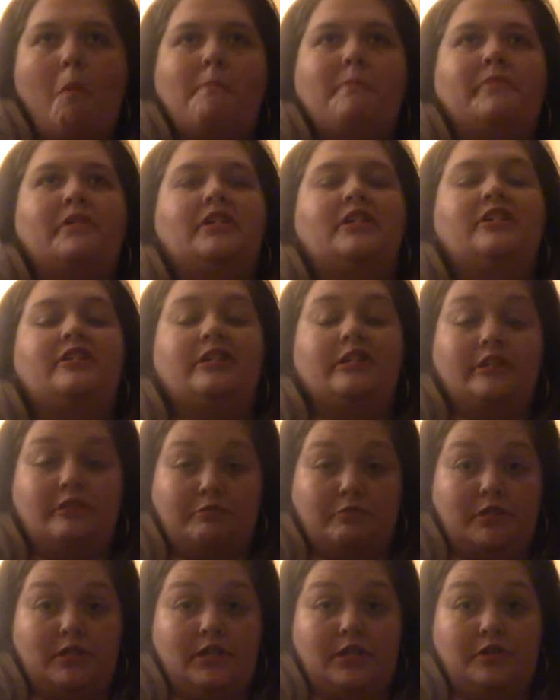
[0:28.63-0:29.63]
And it tastes
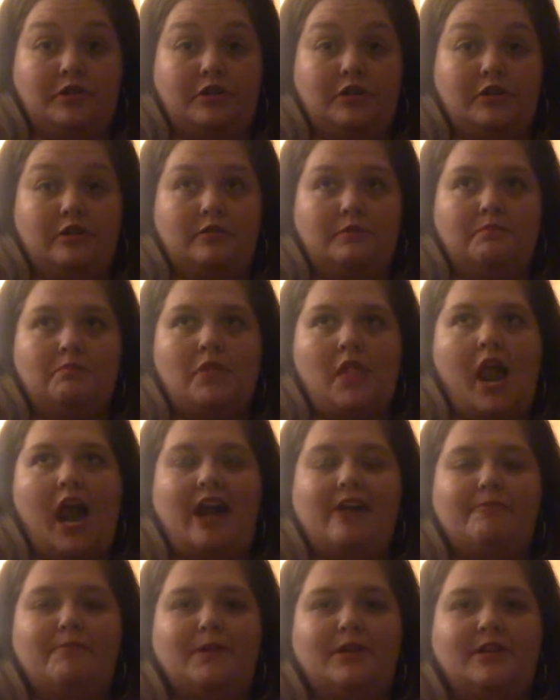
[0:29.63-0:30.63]
really good too.
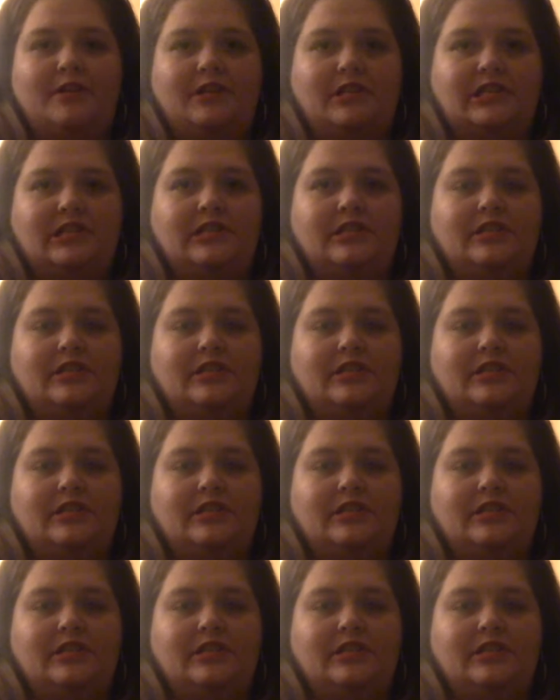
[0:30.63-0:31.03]
I've been addicted